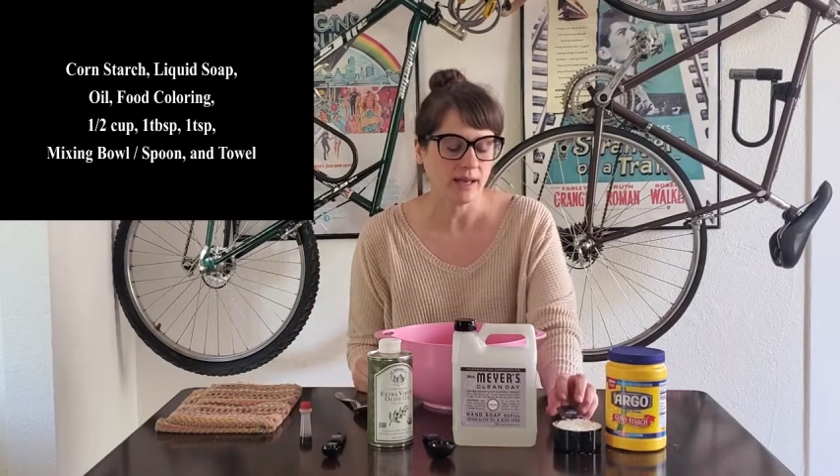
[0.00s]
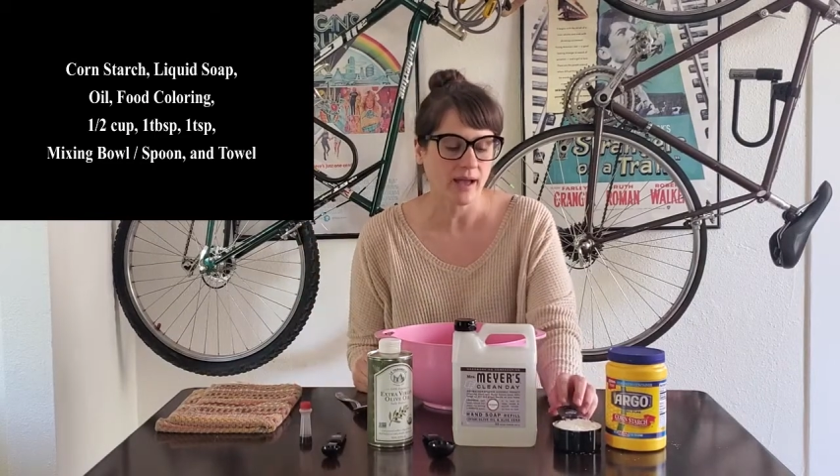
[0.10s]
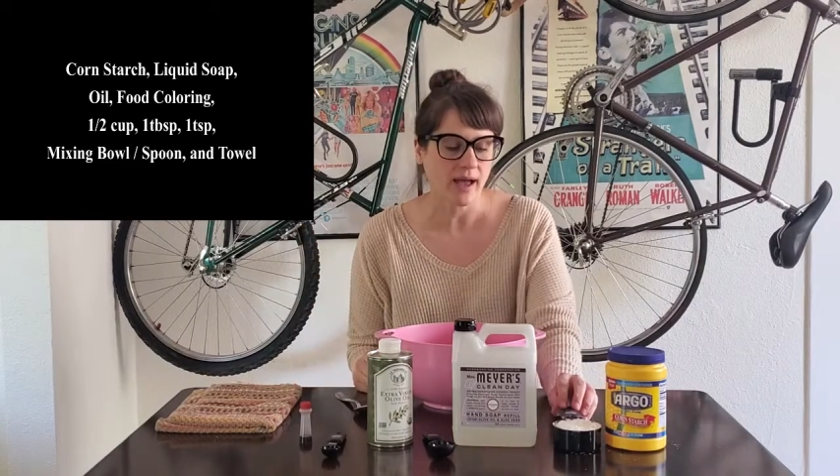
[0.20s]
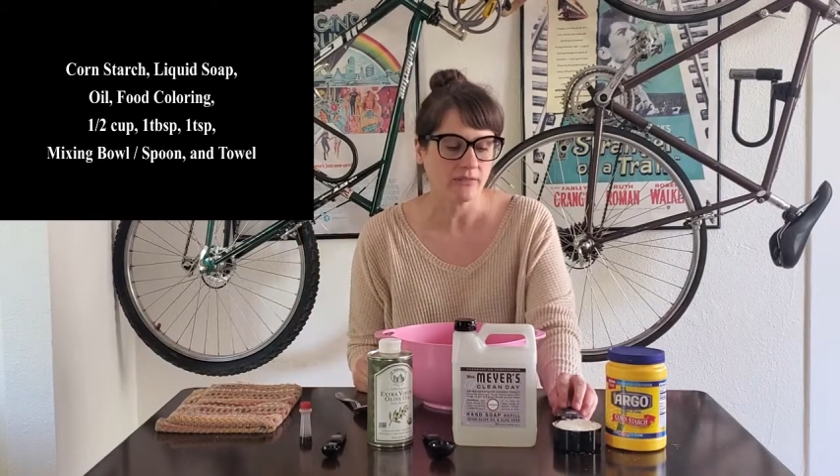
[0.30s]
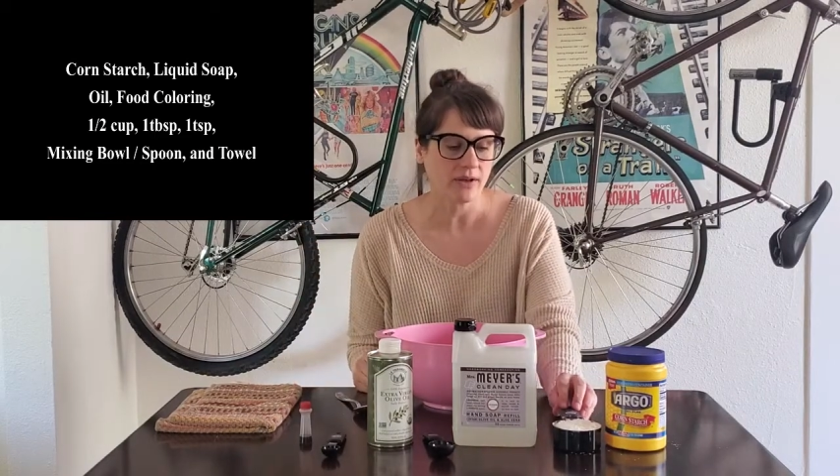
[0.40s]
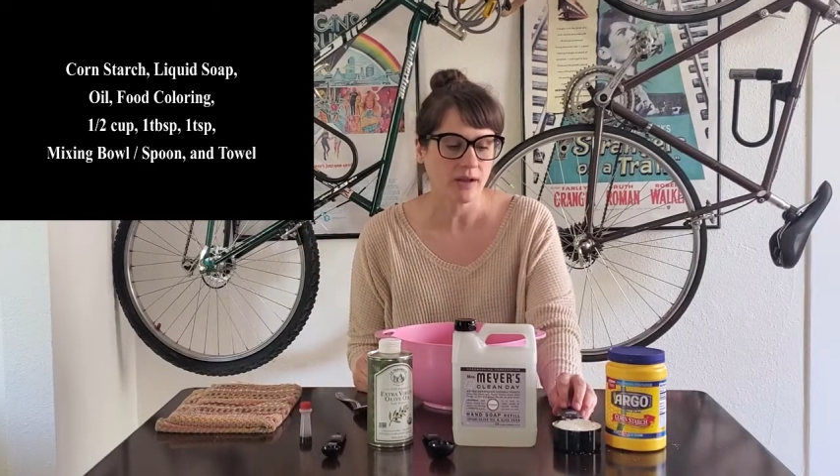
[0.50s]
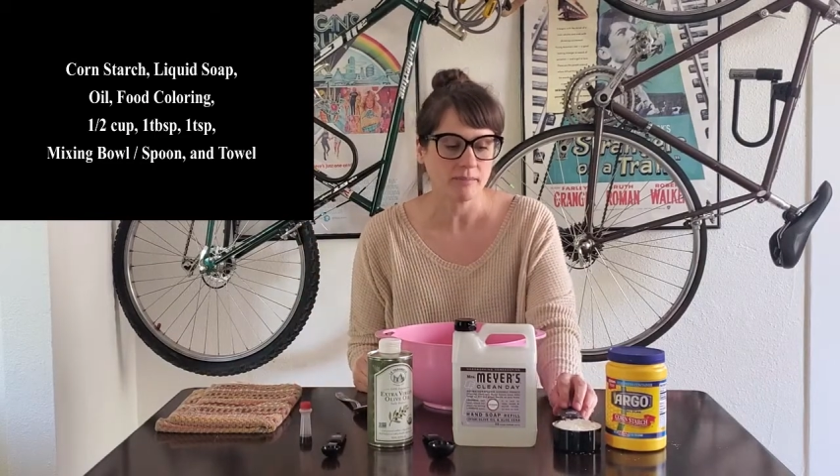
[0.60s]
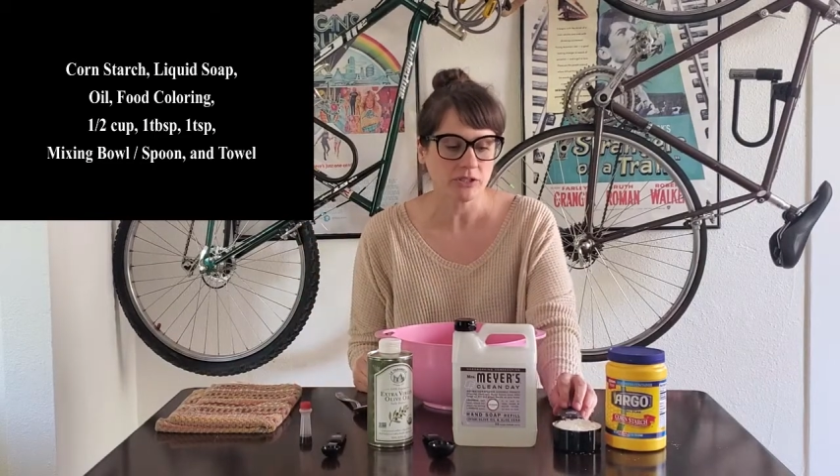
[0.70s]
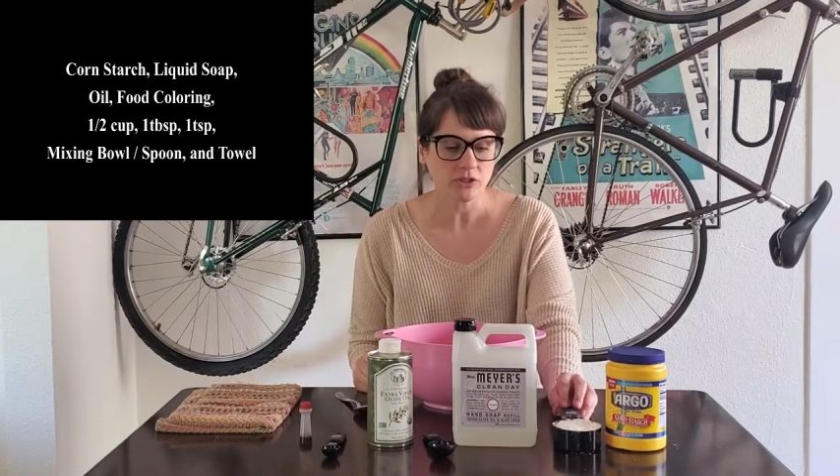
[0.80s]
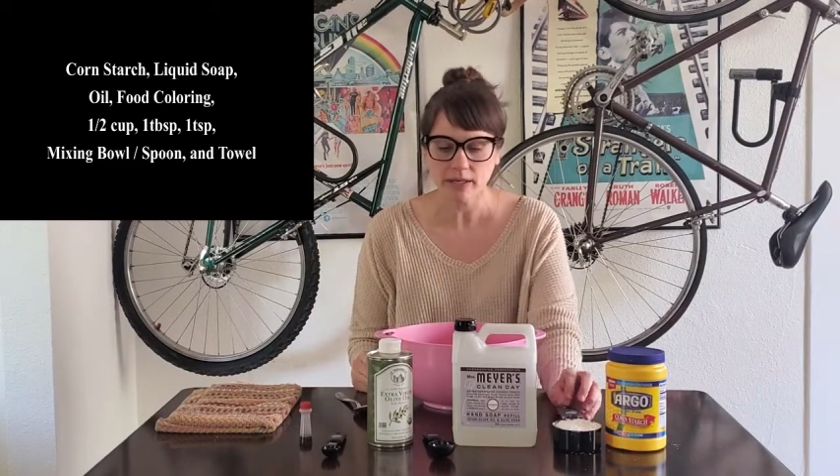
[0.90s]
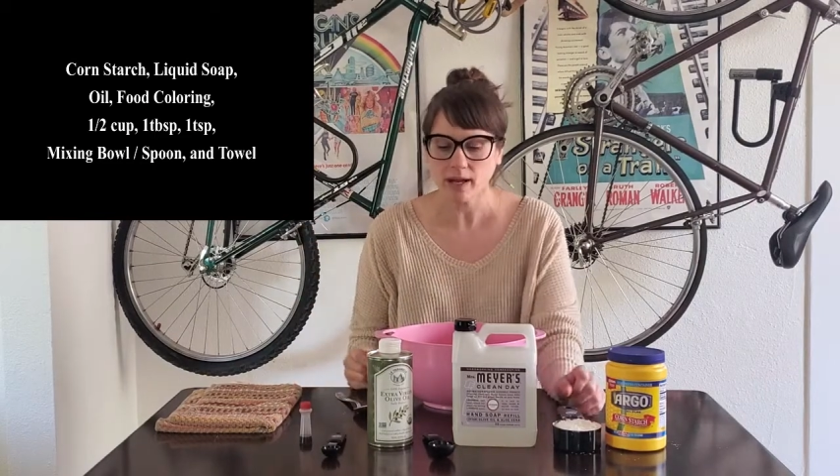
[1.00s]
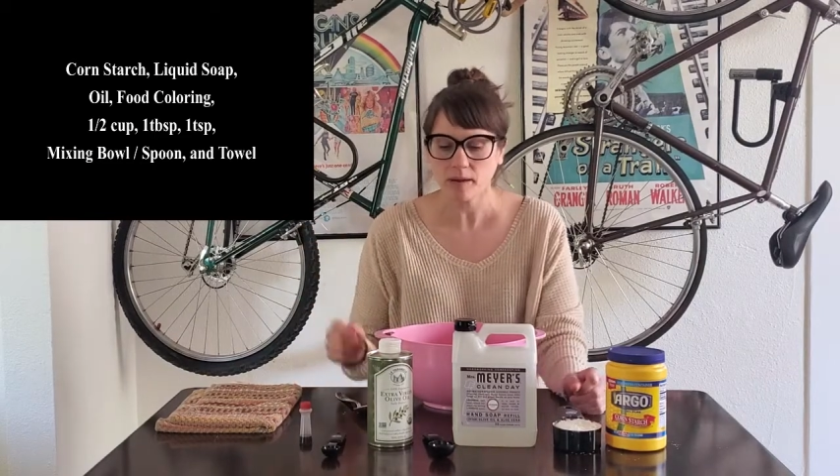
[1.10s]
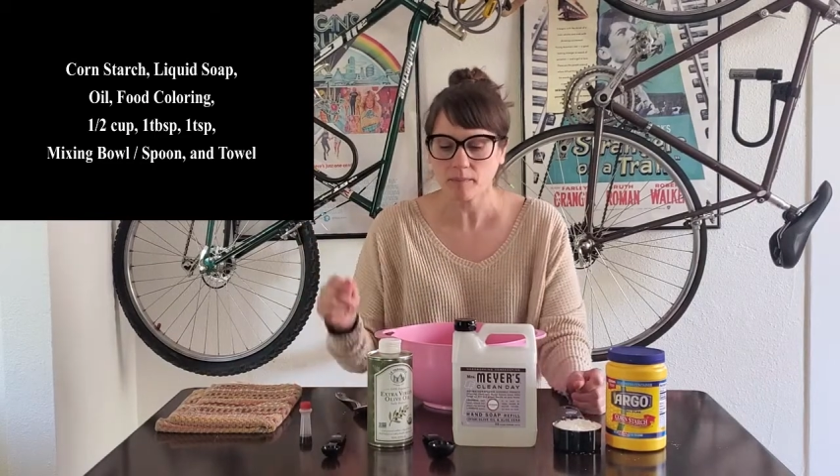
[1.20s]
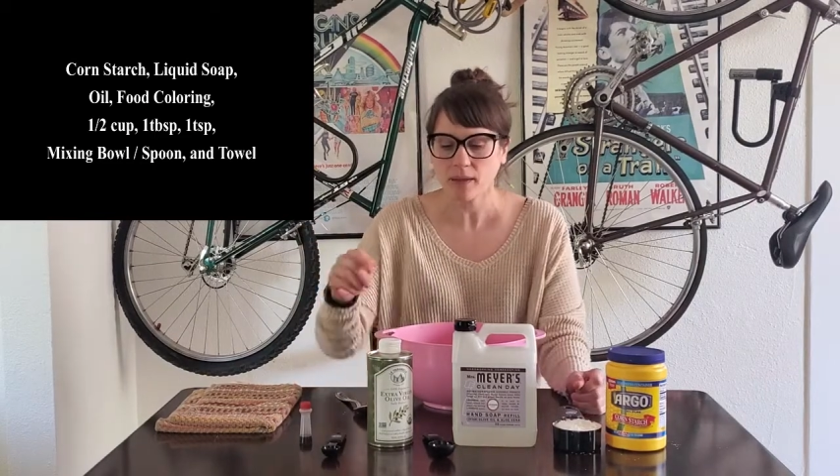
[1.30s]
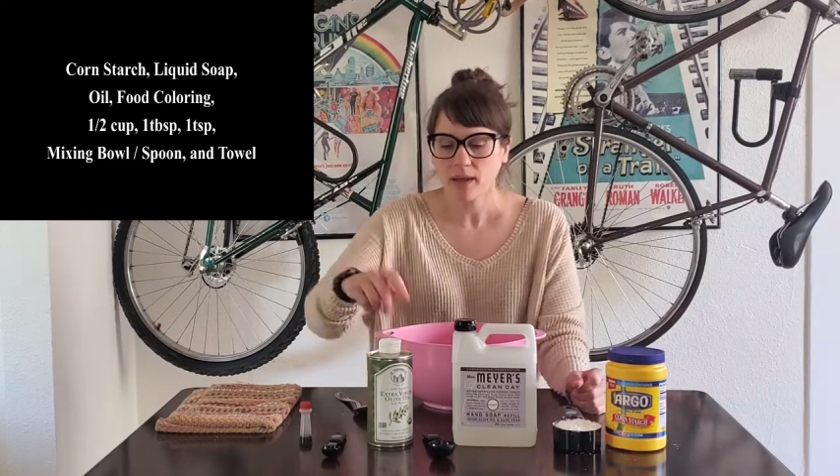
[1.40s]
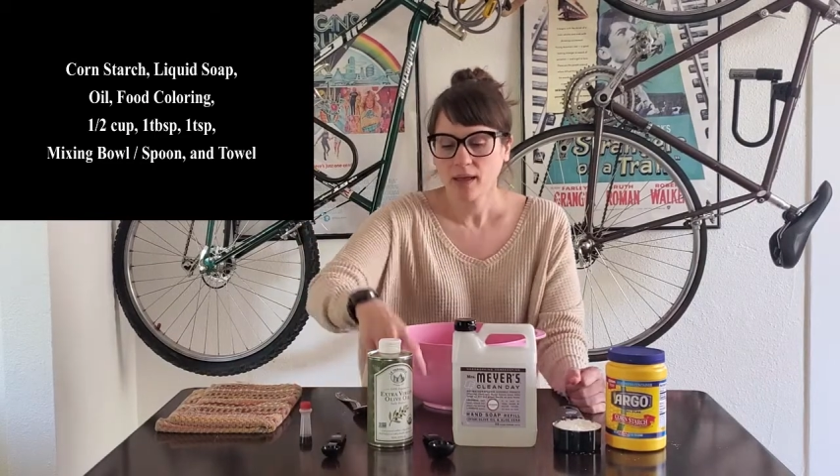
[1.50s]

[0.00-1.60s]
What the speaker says: 1/2 cup measuring cup,